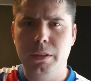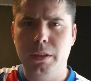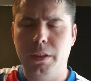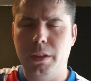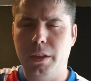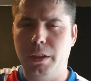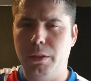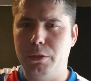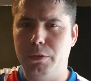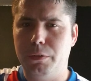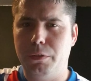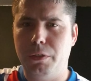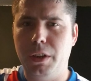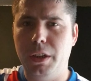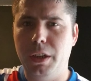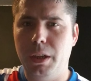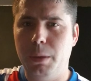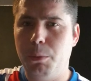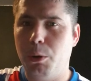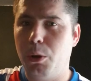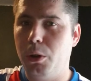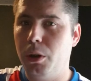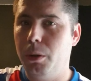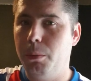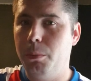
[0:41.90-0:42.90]
think it was Friday
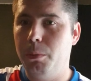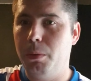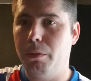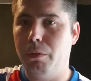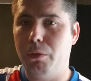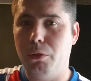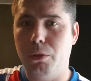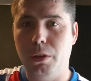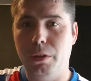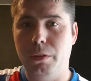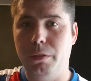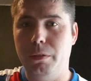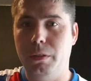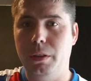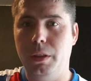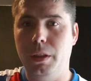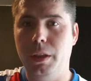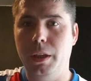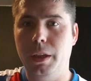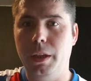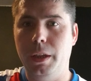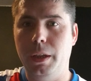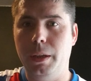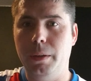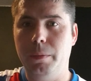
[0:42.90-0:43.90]
morning before
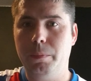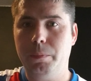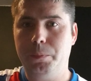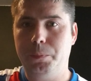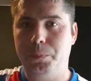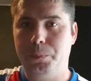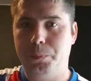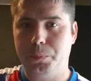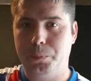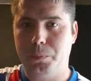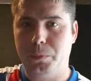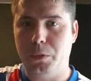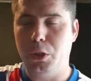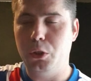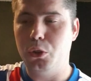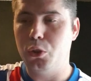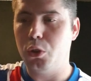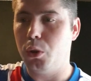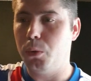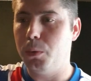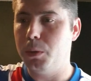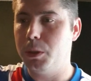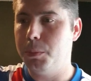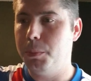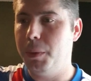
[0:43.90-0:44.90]
the
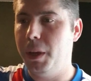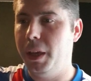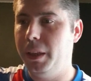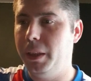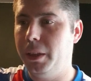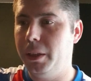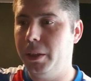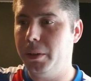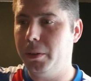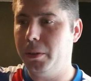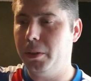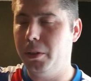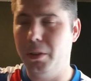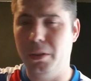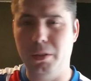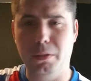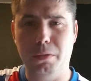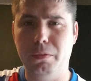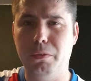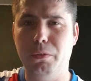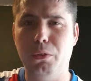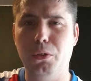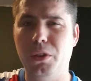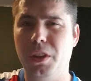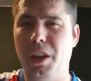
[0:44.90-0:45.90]
draw was made, or
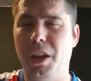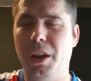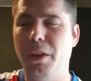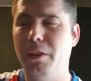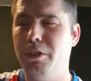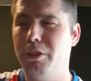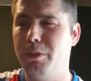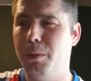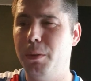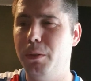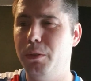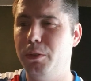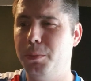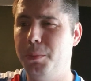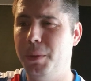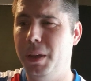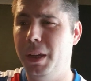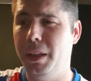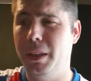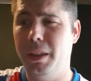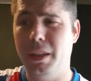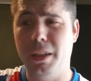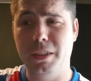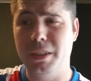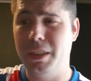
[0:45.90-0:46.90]
before the announcement was
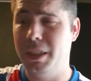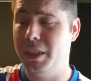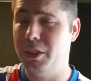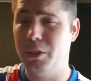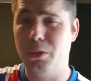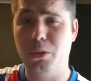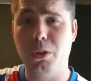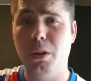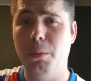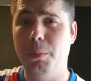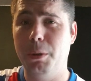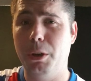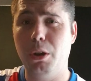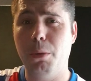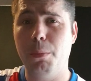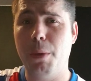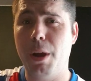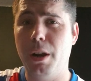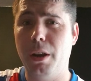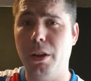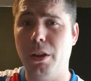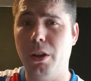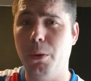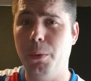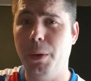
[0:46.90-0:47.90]
made. I said it's going to be
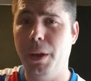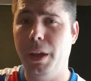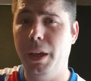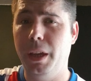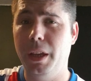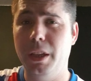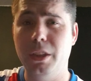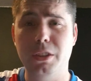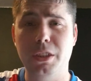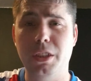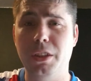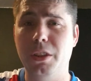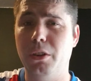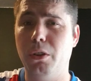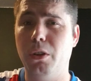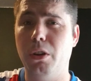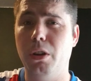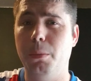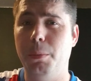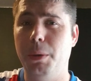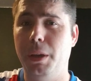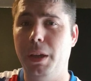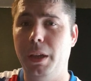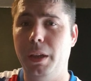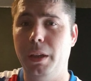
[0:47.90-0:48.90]
Kilmarnock away. It's either
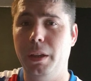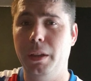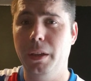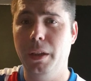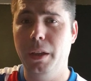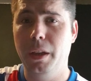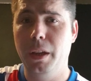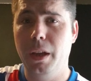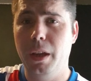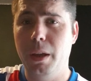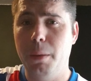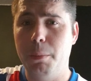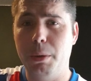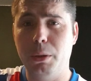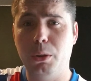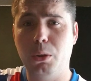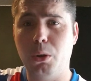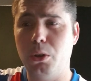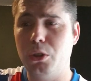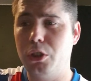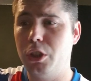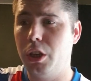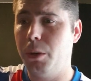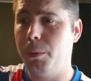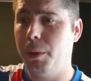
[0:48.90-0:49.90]
going to be
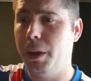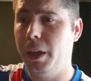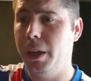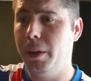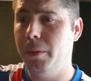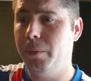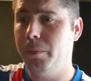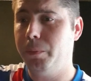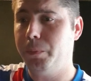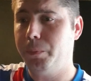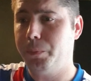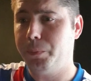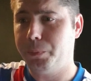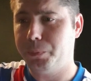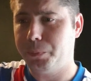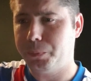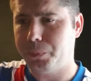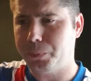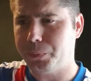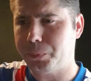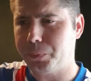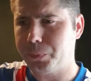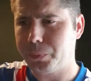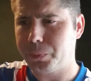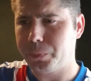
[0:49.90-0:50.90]
Pittodrie away,
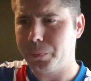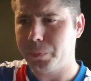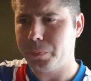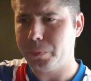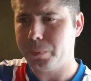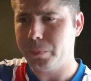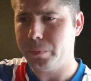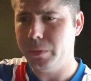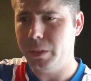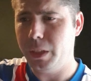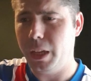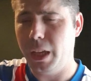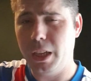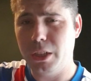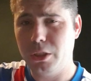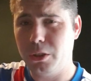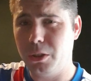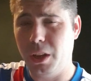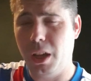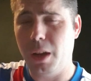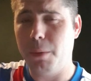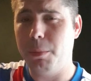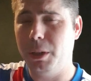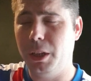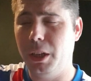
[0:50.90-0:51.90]

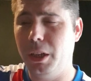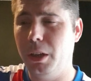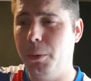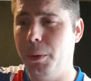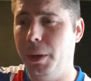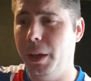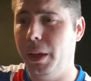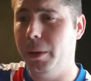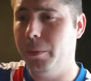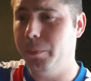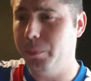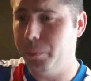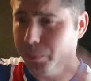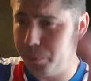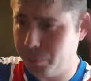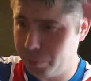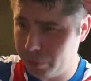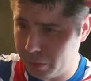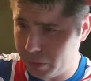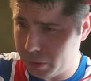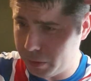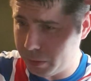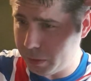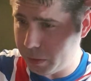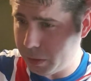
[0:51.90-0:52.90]
Aberdeen away,
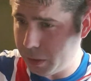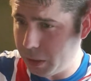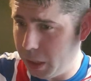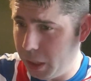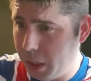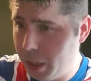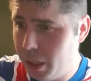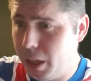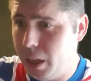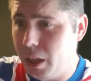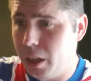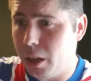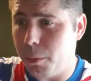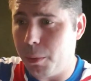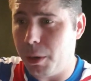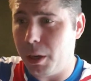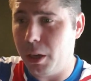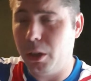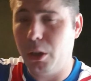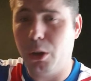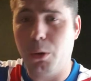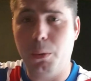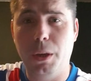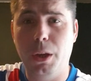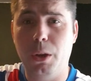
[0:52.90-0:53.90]

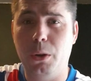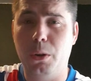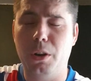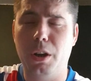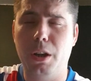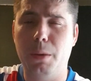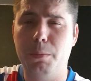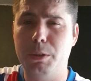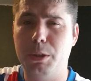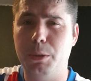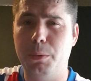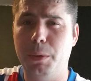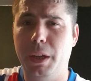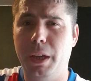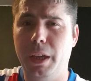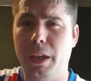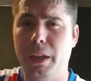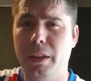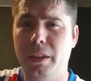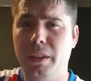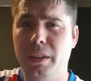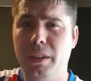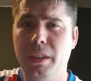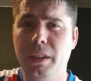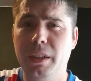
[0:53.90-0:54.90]
Kilmarnock away, or Hibs away.